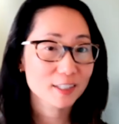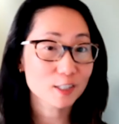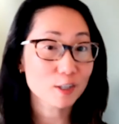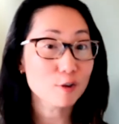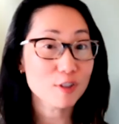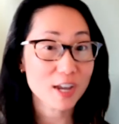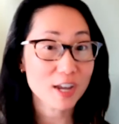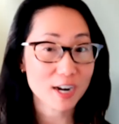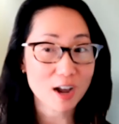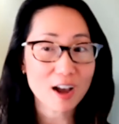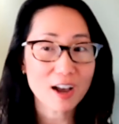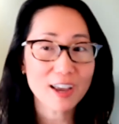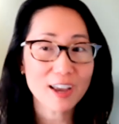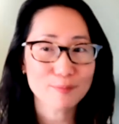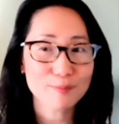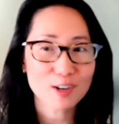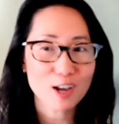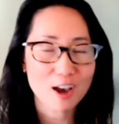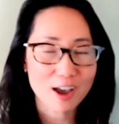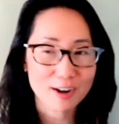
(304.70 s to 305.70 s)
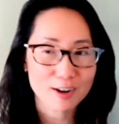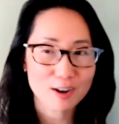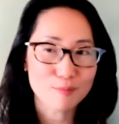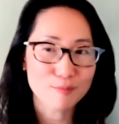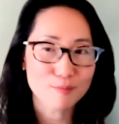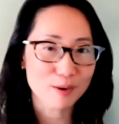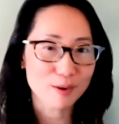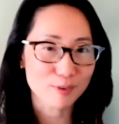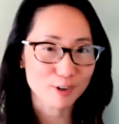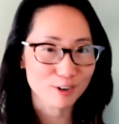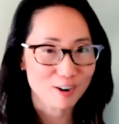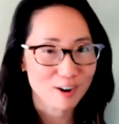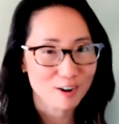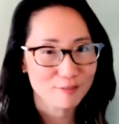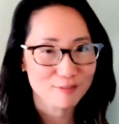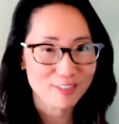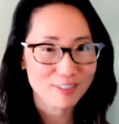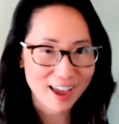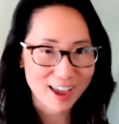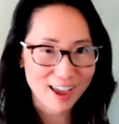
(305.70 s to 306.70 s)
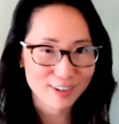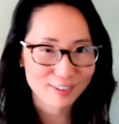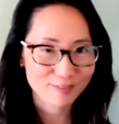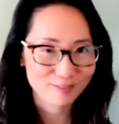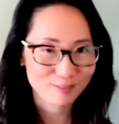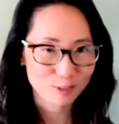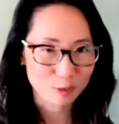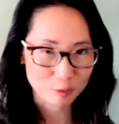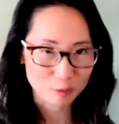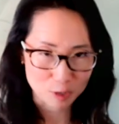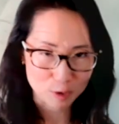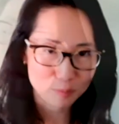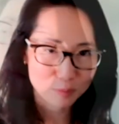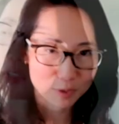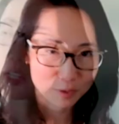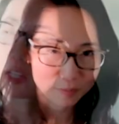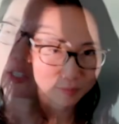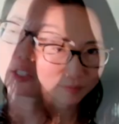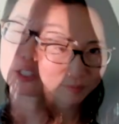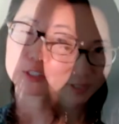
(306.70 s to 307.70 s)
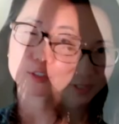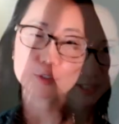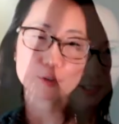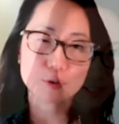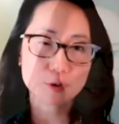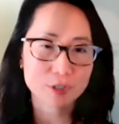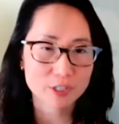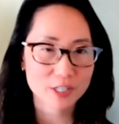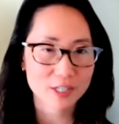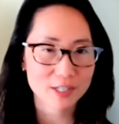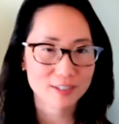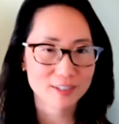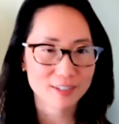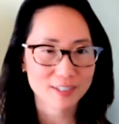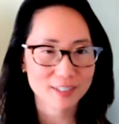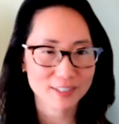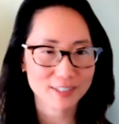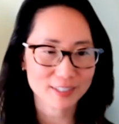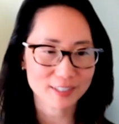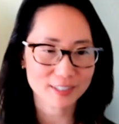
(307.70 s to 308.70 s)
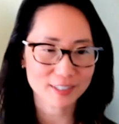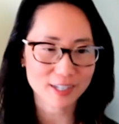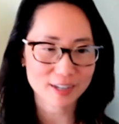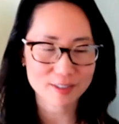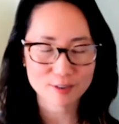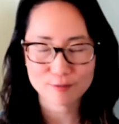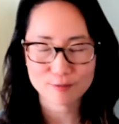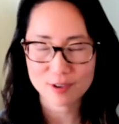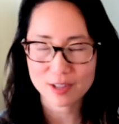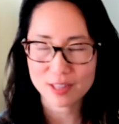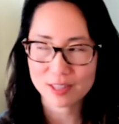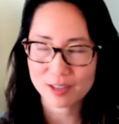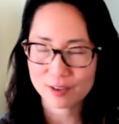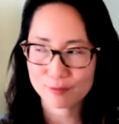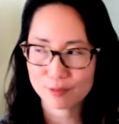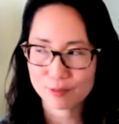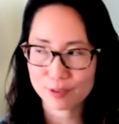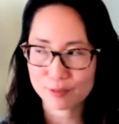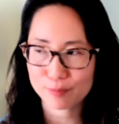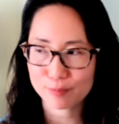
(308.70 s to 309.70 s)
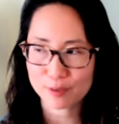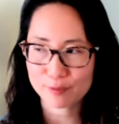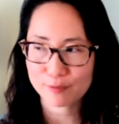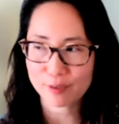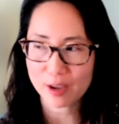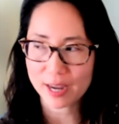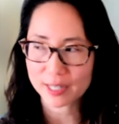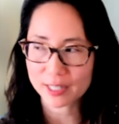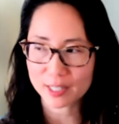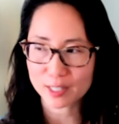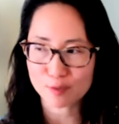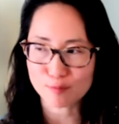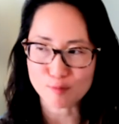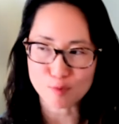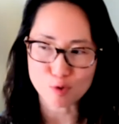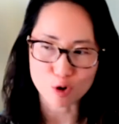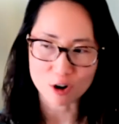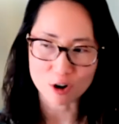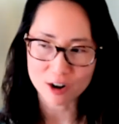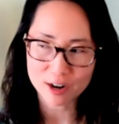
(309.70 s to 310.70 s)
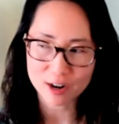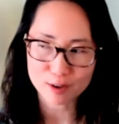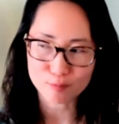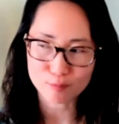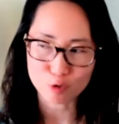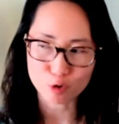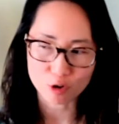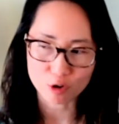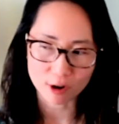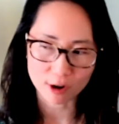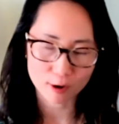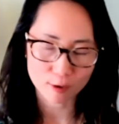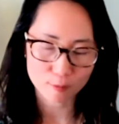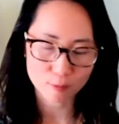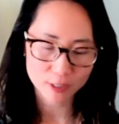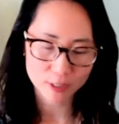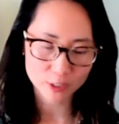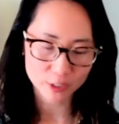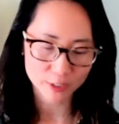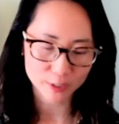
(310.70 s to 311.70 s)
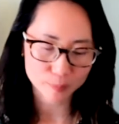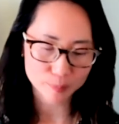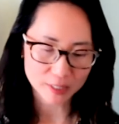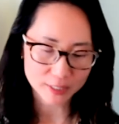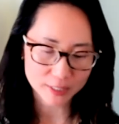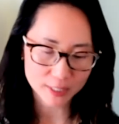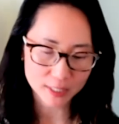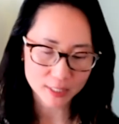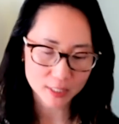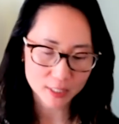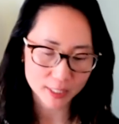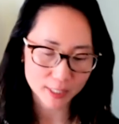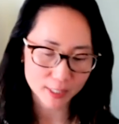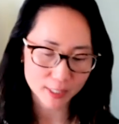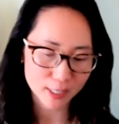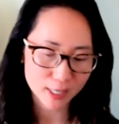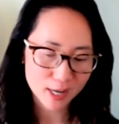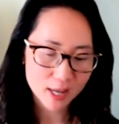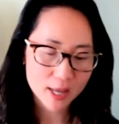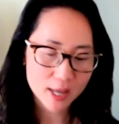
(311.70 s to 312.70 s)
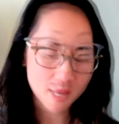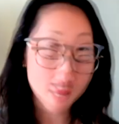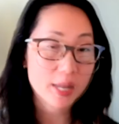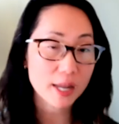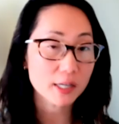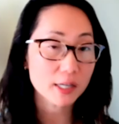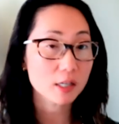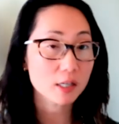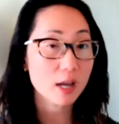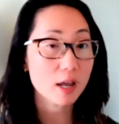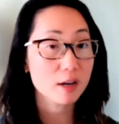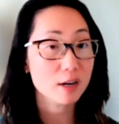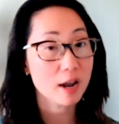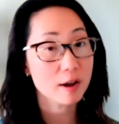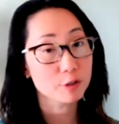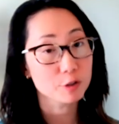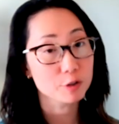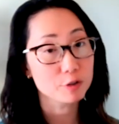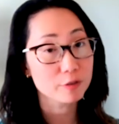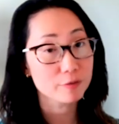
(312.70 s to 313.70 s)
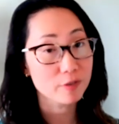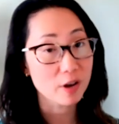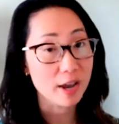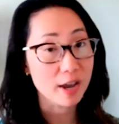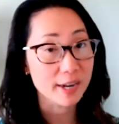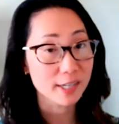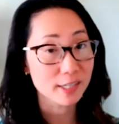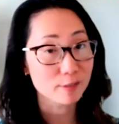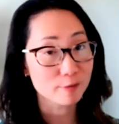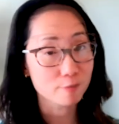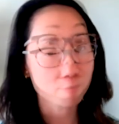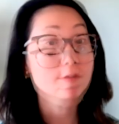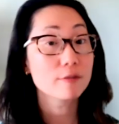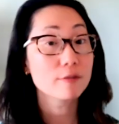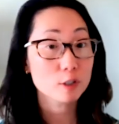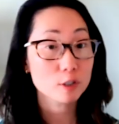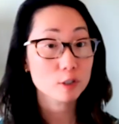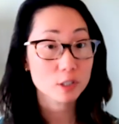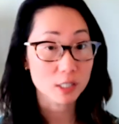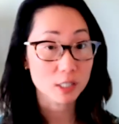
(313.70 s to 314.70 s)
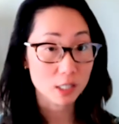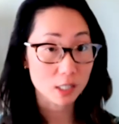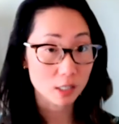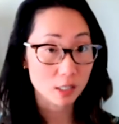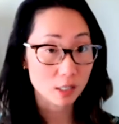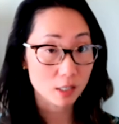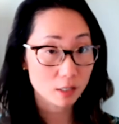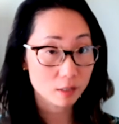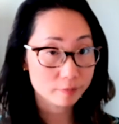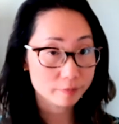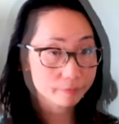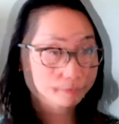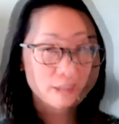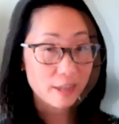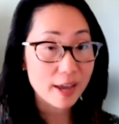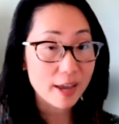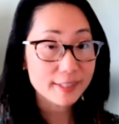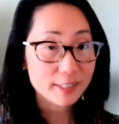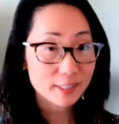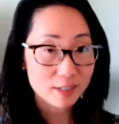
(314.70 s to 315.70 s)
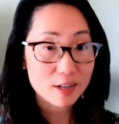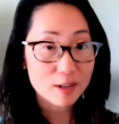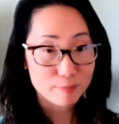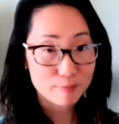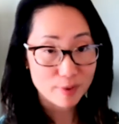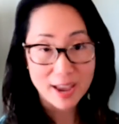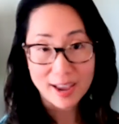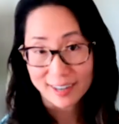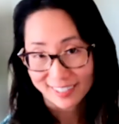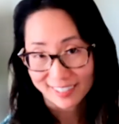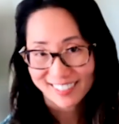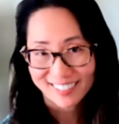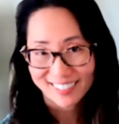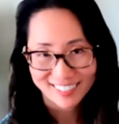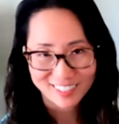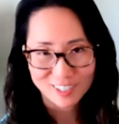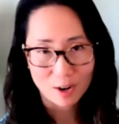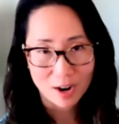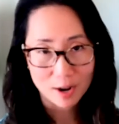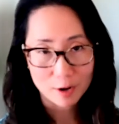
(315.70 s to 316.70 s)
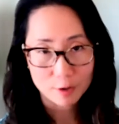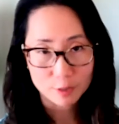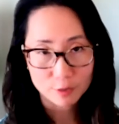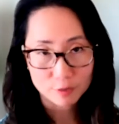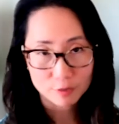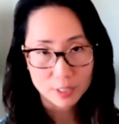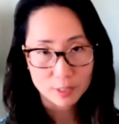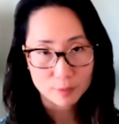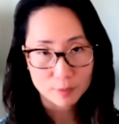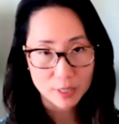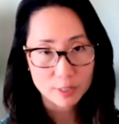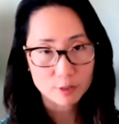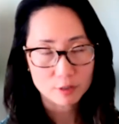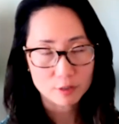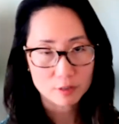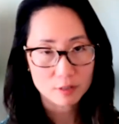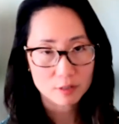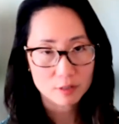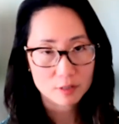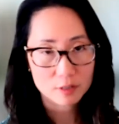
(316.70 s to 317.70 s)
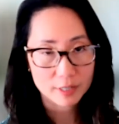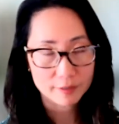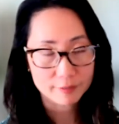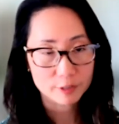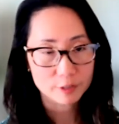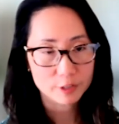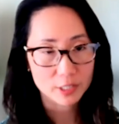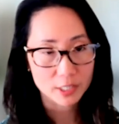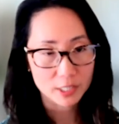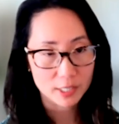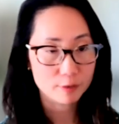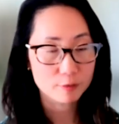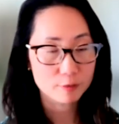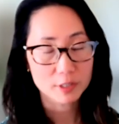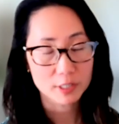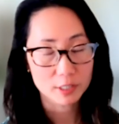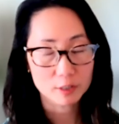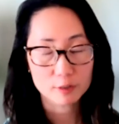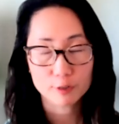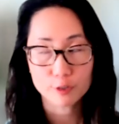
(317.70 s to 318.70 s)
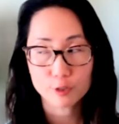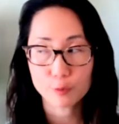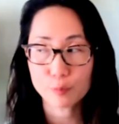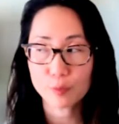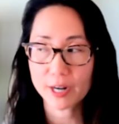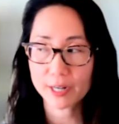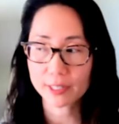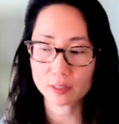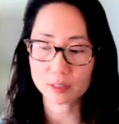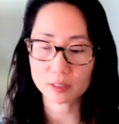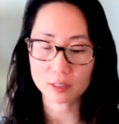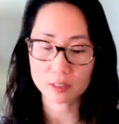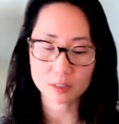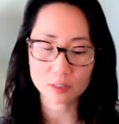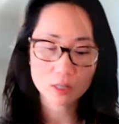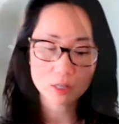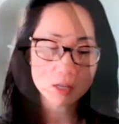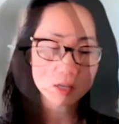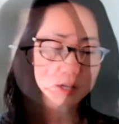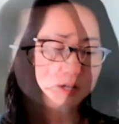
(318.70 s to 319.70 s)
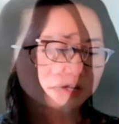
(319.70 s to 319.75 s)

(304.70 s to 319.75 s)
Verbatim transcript: so that I'm not a member of that group. Distortion is this other one that we've been finding more and more, which is basically, depending on how you define diversity, that's going to impact, you know, how you think about your diversity, equity, inclusion practices.